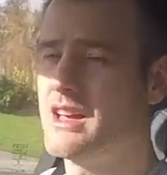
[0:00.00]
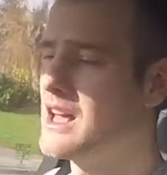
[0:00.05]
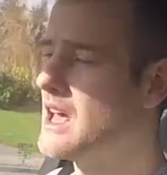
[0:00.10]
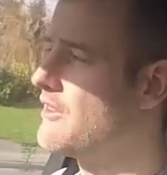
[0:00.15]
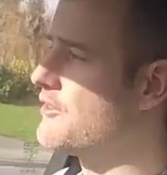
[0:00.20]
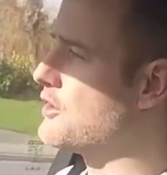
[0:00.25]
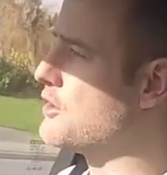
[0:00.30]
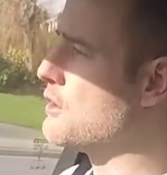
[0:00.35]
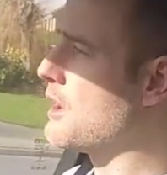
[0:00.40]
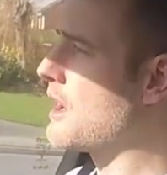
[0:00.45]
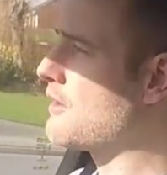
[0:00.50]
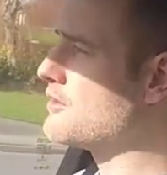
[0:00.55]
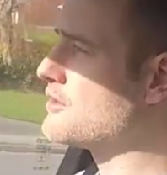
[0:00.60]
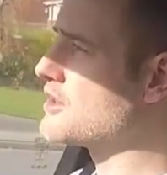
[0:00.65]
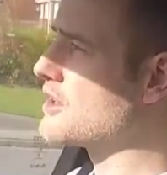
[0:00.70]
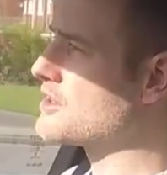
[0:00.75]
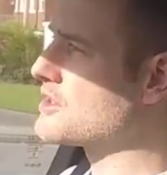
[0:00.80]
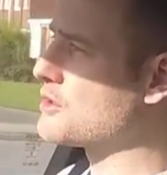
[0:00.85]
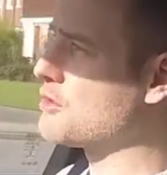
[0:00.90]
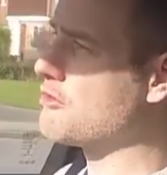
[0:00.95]
If you haven't
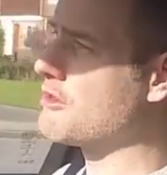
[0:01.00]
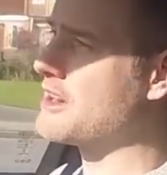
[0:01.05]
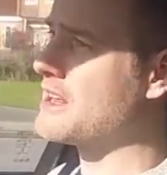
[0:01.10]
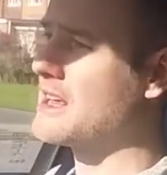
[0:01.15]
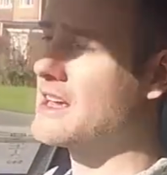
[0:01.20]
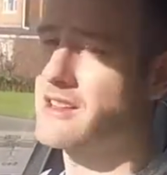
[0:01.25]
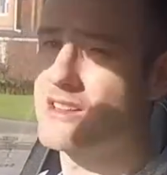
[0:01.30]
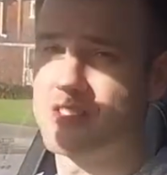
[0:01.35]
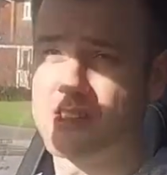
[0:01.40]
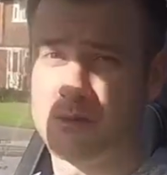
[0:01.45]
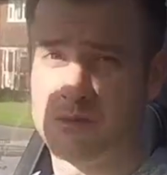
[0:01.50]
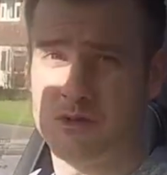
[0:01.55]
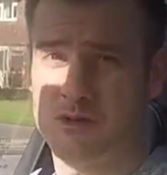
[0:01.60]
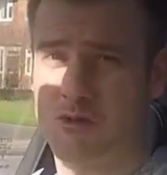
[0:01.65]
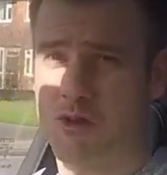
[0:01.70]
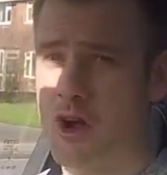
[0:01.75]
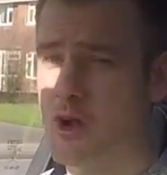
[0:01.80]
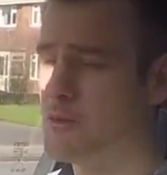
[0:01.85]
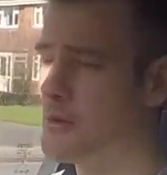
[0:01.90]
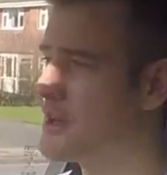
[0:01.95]
done so already, hit the
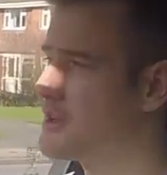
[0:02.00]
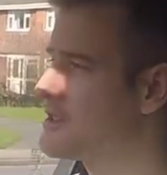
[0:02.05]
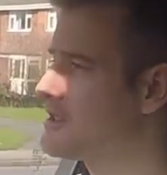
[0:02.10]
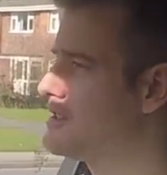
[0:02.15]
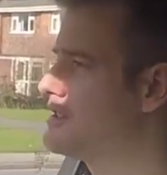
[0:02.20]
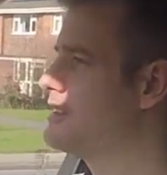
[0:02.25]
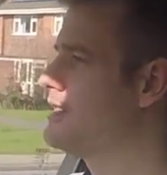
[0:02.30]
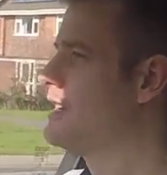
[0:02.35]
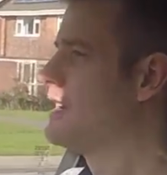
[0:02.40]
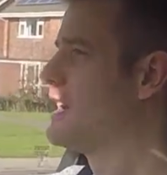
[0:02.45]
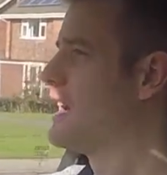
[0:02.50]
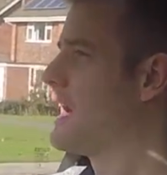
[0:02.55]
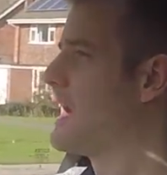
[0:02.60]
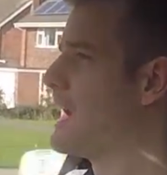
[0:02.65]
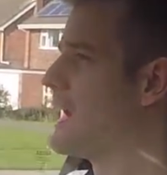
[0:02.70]
subscribe button